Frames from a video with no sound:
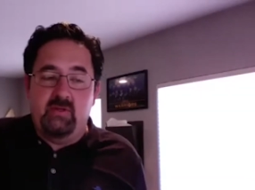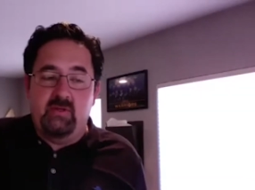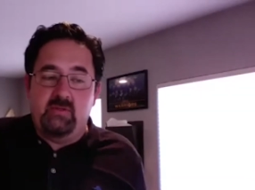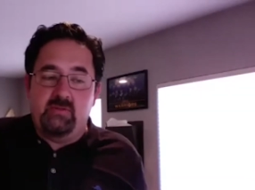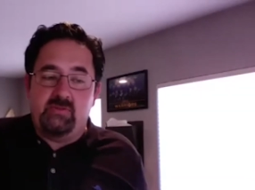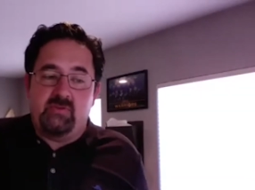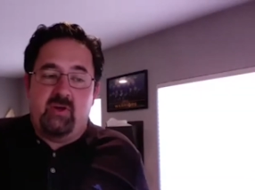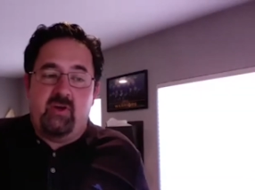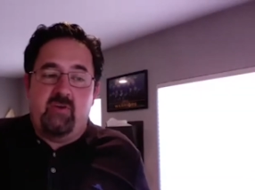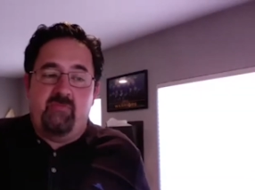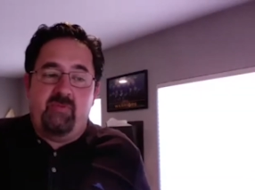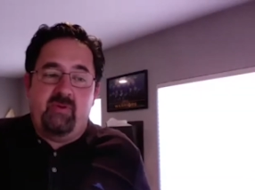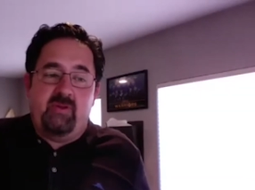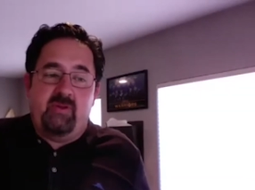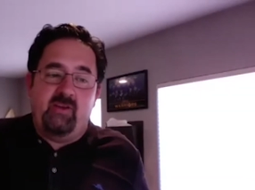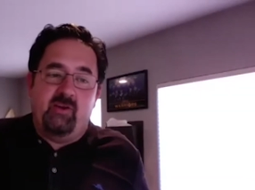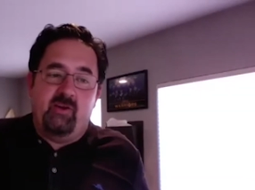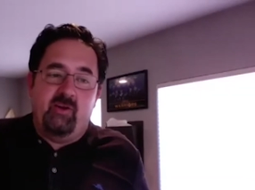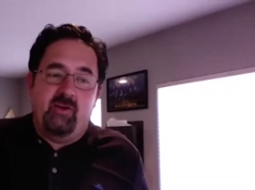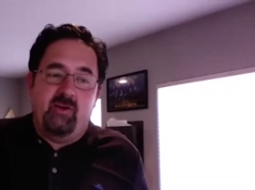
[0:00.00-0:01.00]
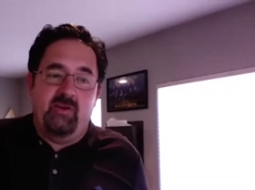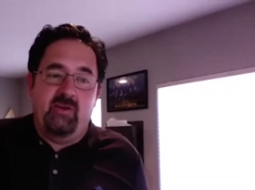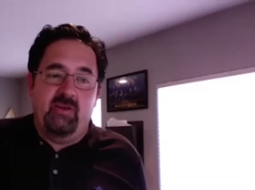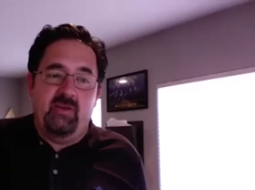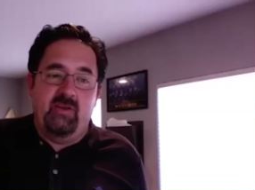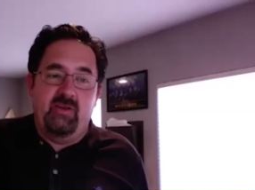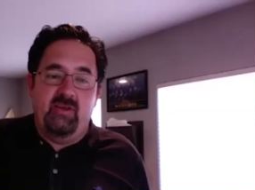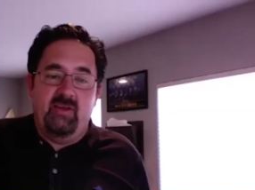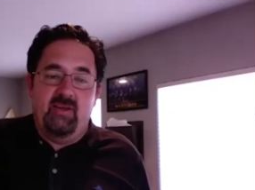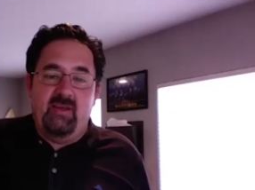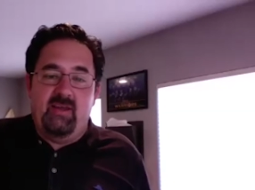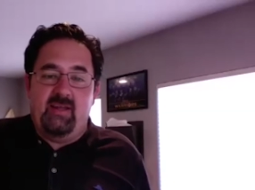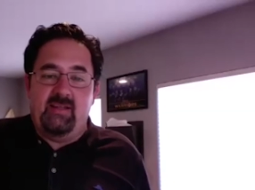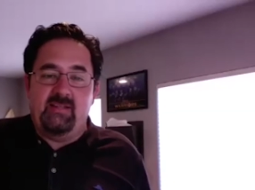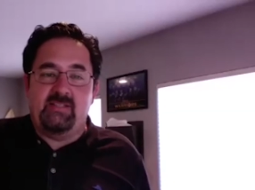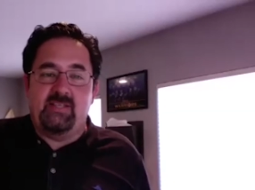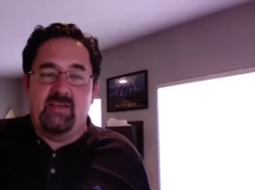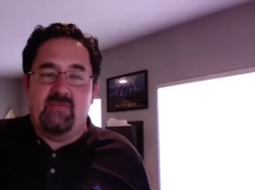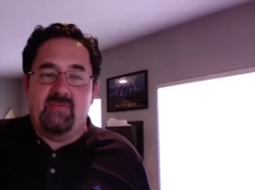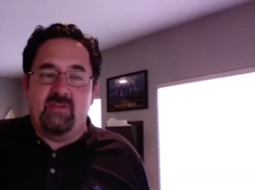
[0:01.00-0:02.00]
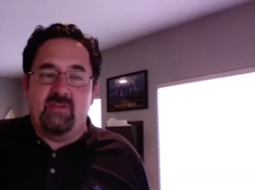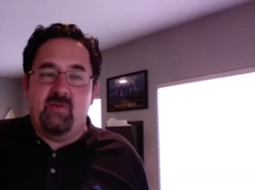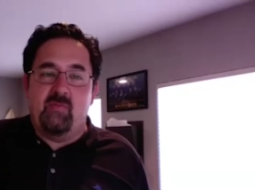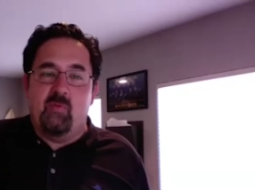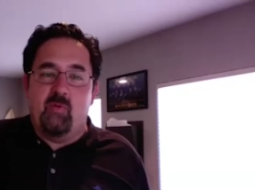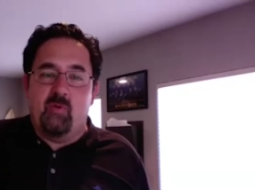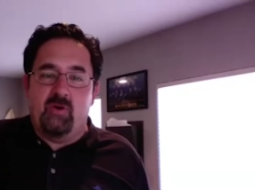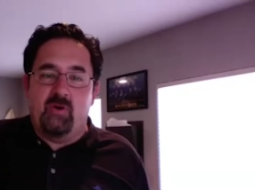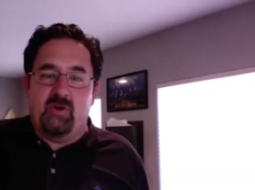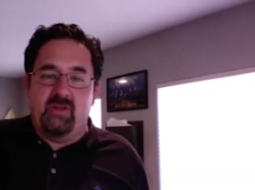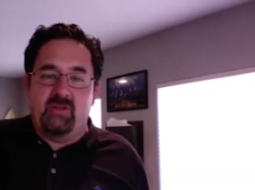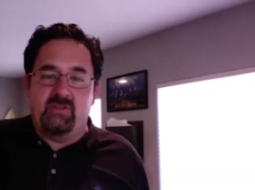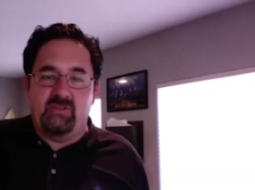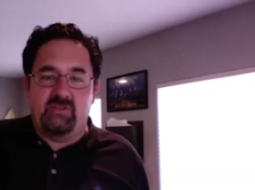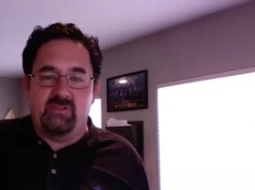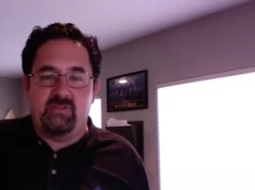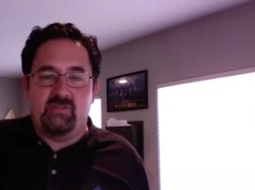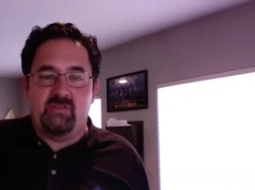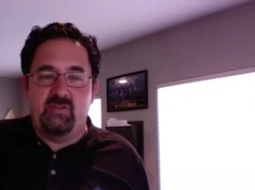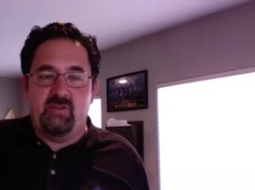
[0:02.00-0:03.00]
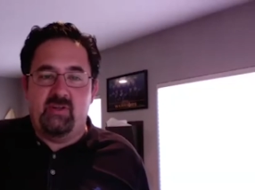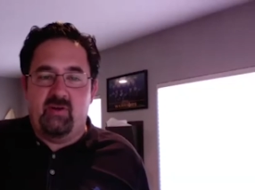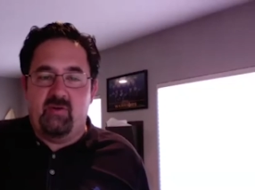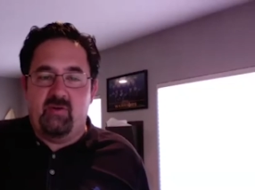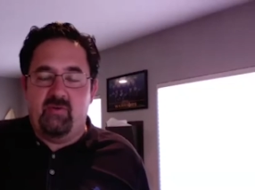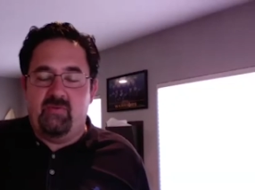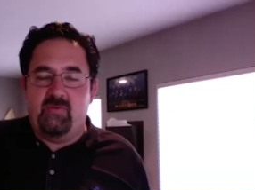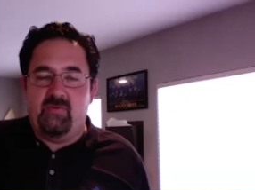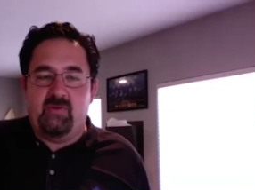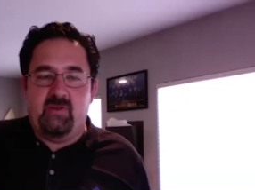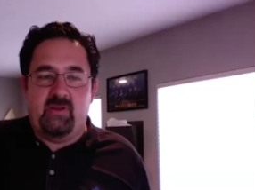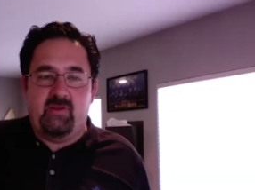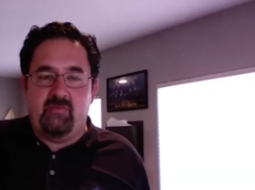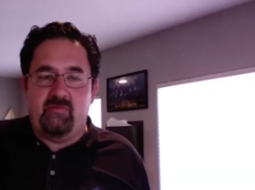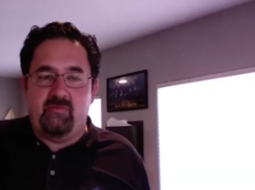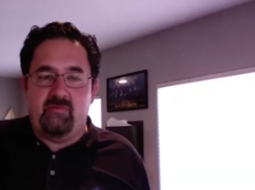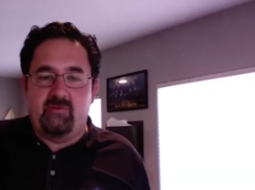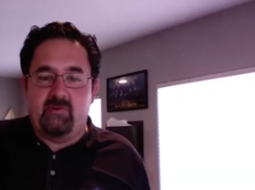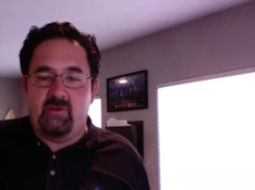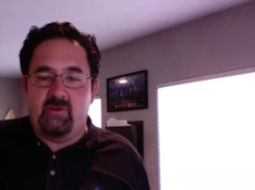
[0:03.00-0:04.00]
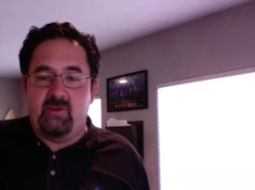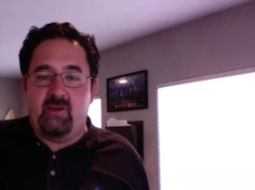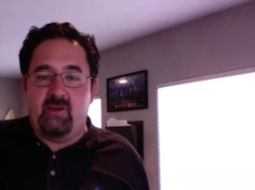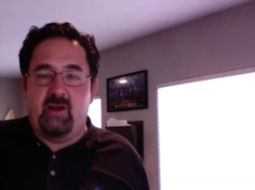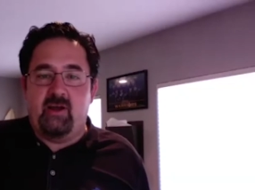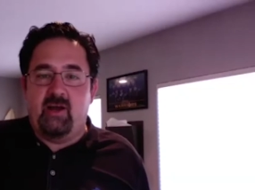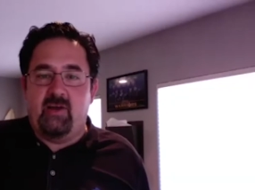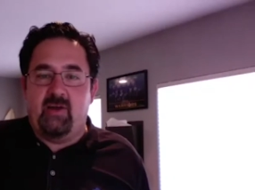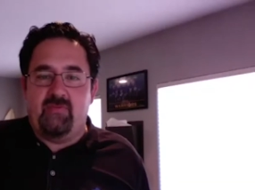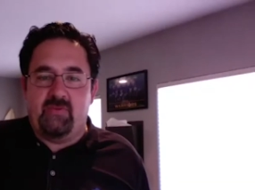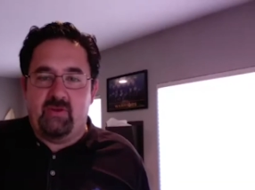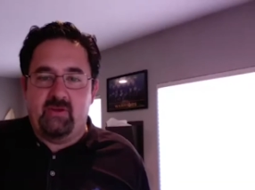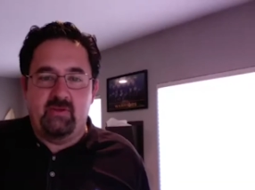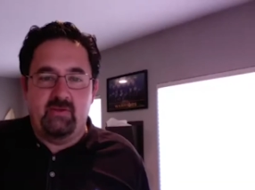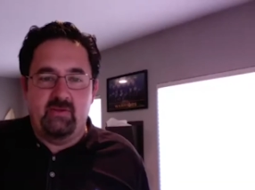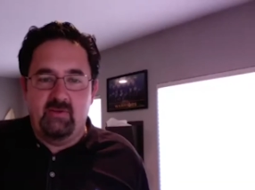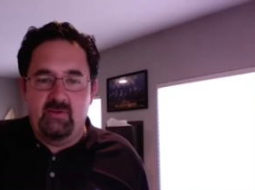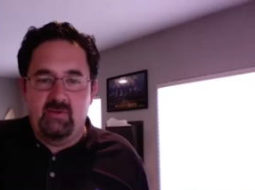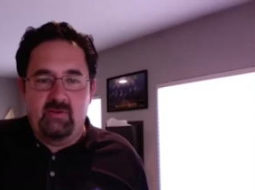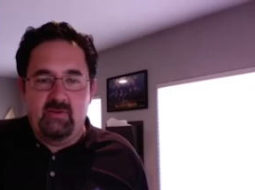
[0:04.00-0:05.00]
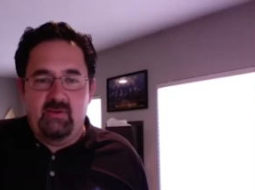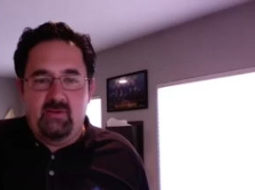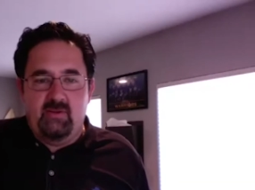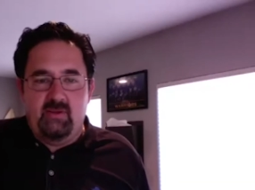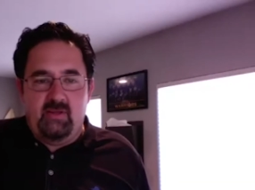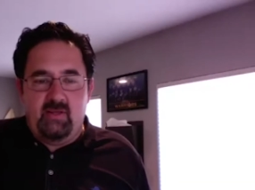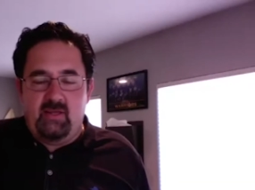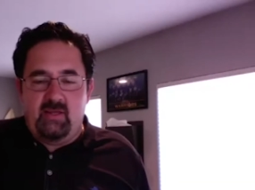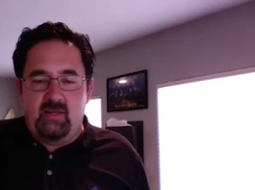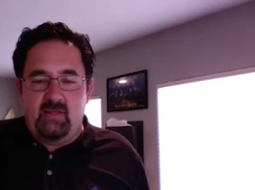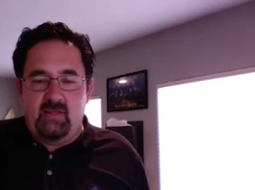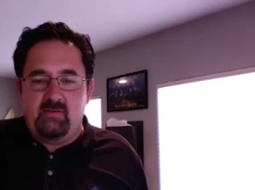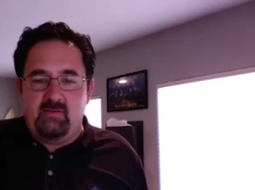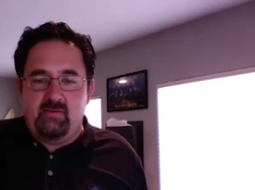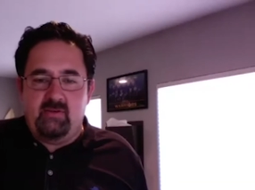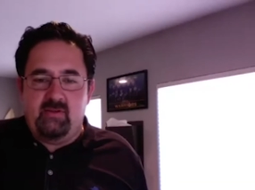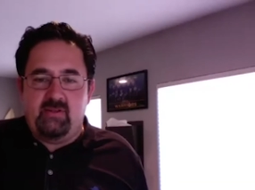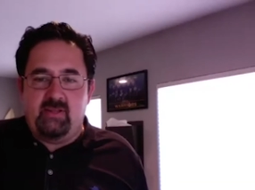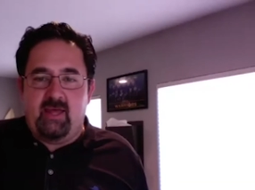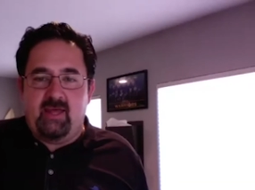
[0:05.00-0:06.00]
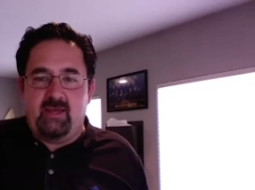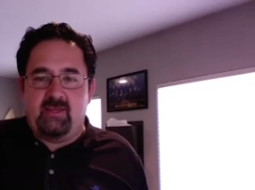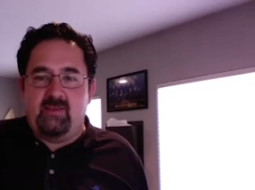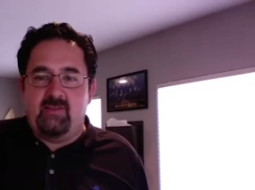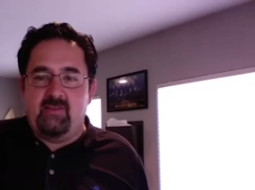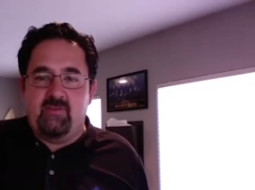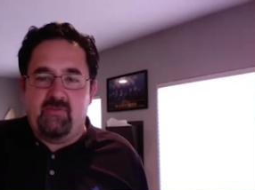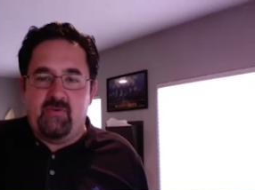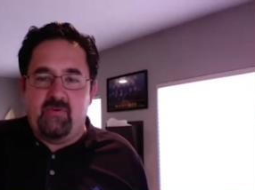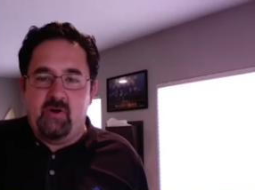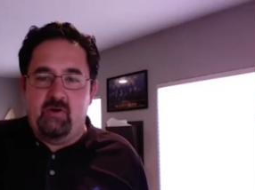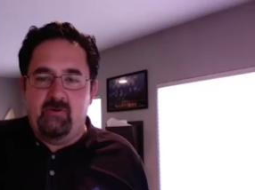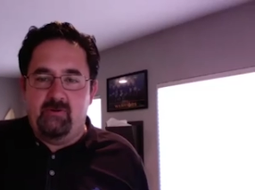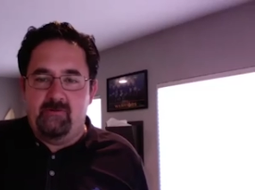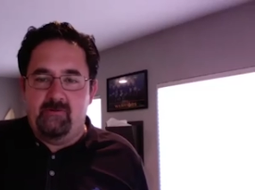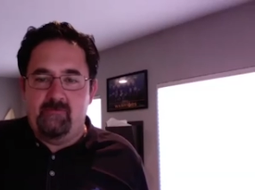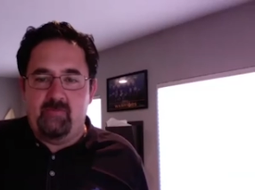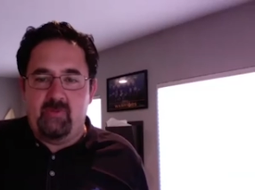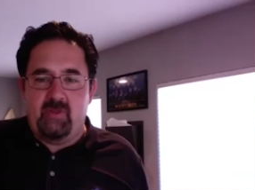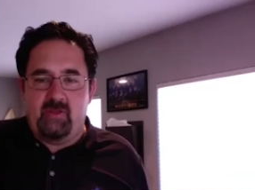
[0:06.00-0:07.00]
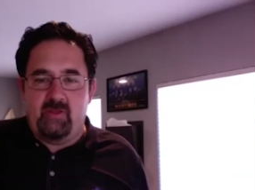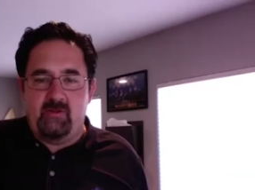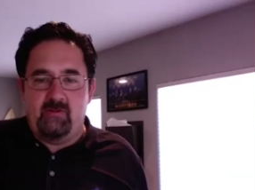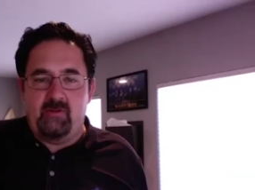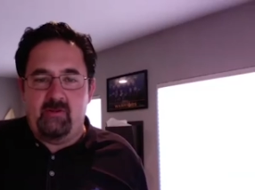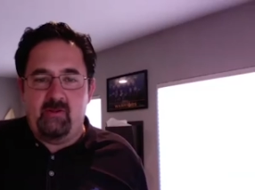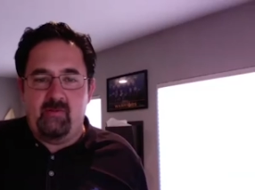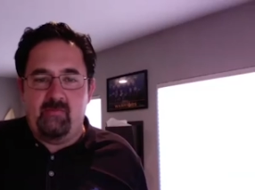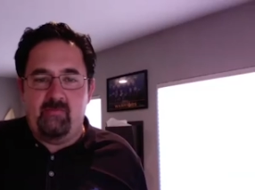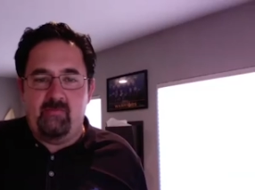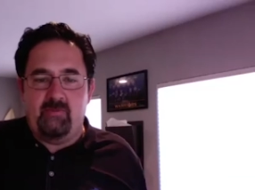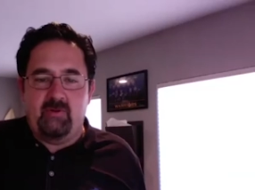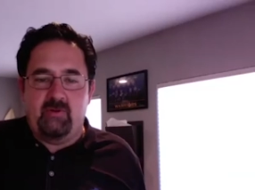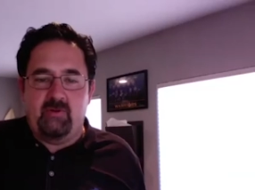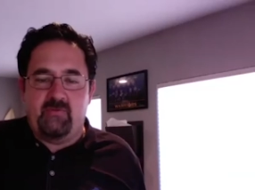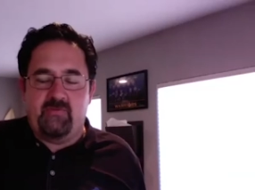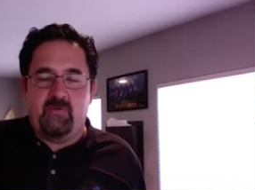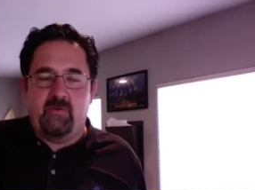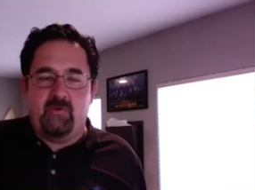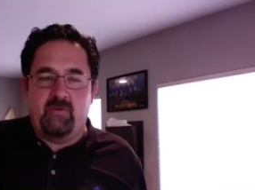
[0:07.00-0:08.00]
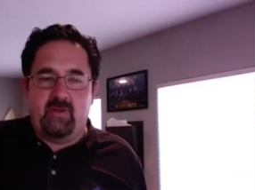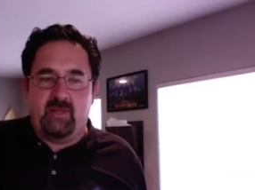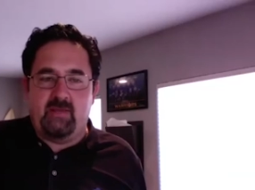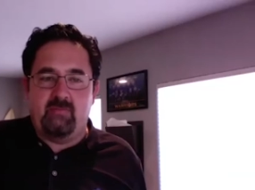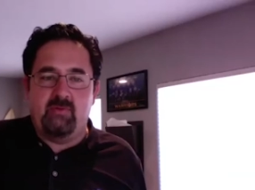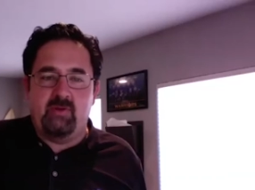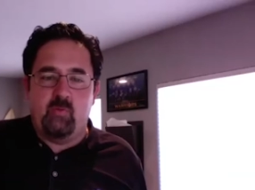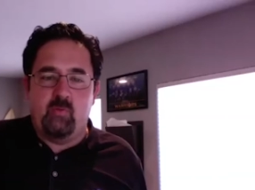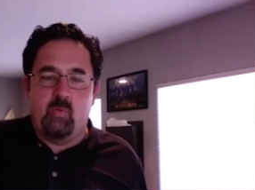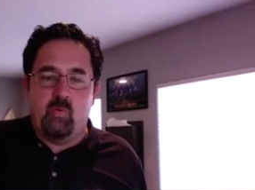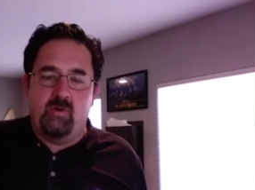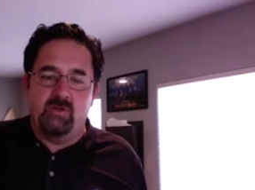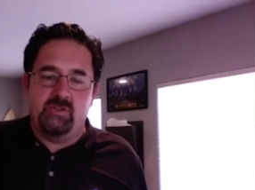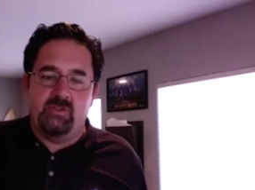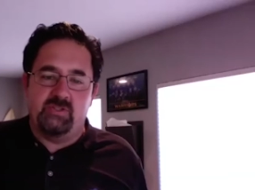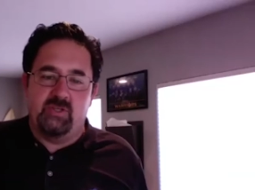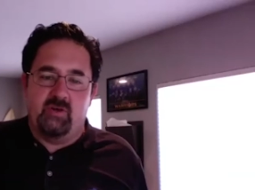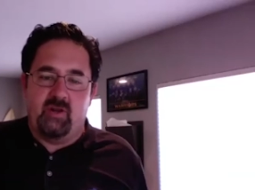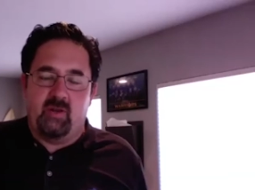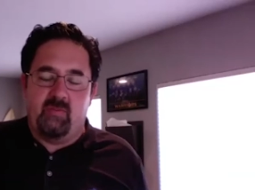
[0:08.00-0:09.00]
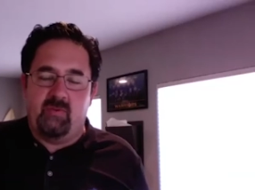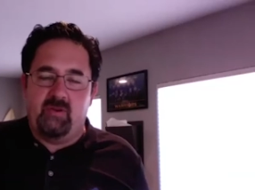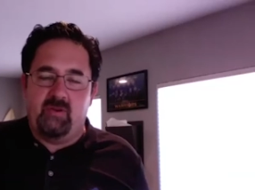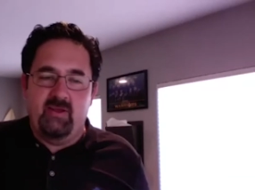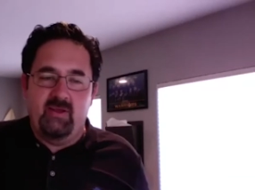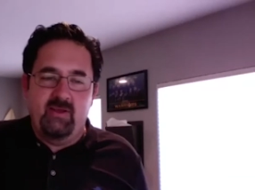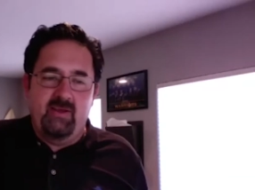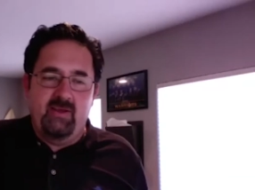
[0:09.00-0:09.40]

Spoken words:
So I've been here at 7 a.m. just, drinking coffee and attacking the phone and pretty much feeling like I'm in a war zone. I mean,